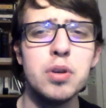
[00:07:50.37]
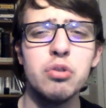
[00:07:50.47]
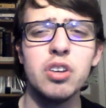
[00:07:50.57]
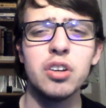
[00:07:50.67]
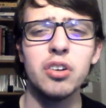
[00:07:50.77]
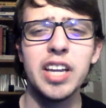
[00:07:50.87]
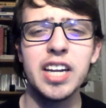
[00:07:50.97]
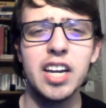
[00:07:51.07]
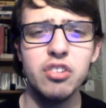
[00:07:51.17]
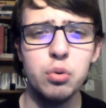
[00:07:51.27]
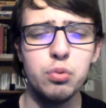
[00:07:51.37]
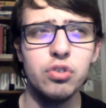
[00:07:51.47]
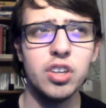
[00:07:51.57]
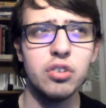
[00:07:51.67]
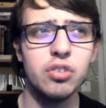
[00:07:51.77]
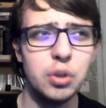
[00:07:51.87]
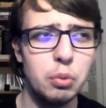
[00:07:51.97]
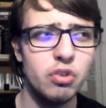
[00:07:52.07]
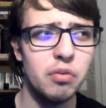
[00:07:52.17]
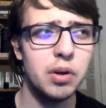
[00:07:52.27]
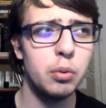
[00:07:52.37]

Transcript: Music or like an iTunes exclusive